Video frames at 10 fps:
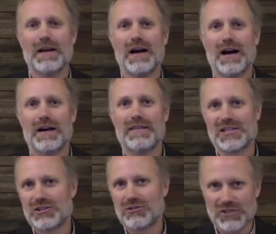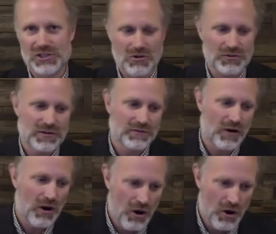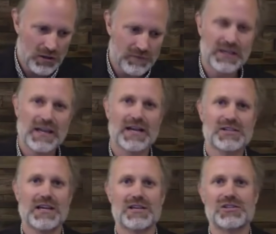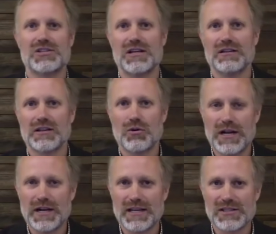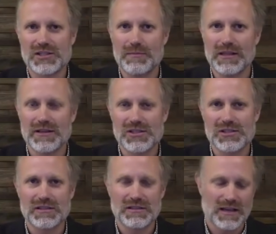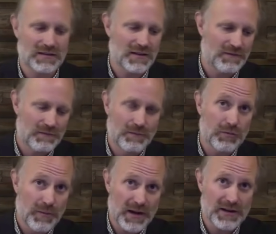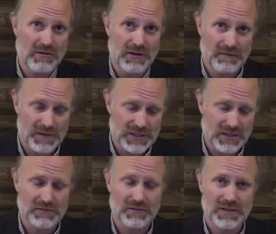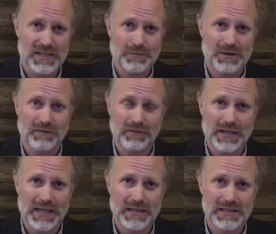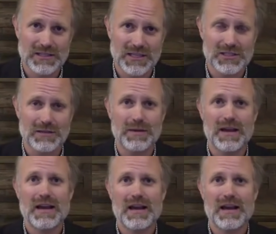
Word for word: Uh, that's the result of all of the excess uh, liquidity and stimulus that uh, both monetary and fiscal that's been flooding into the system.